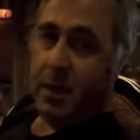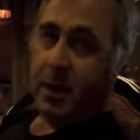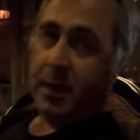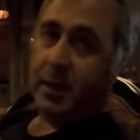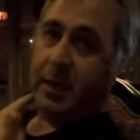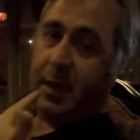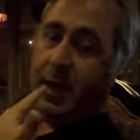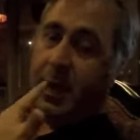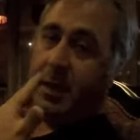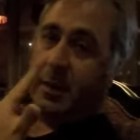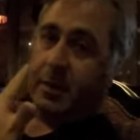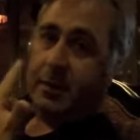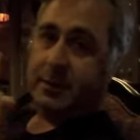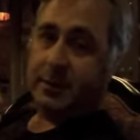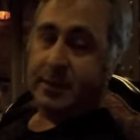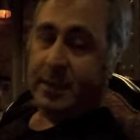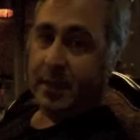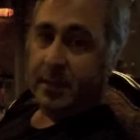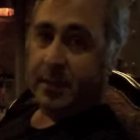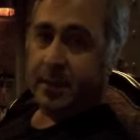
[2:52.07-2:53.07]
you can
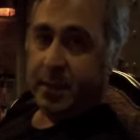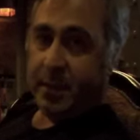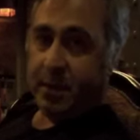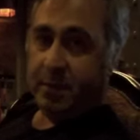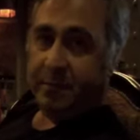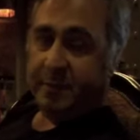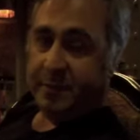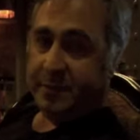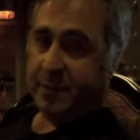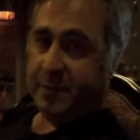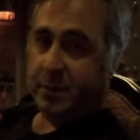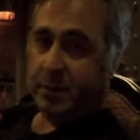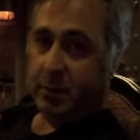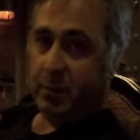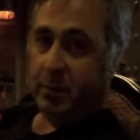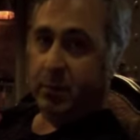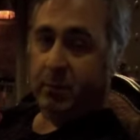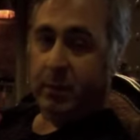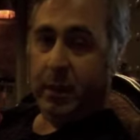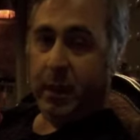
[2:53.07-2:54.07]
send the
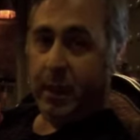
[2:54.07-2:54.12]
physical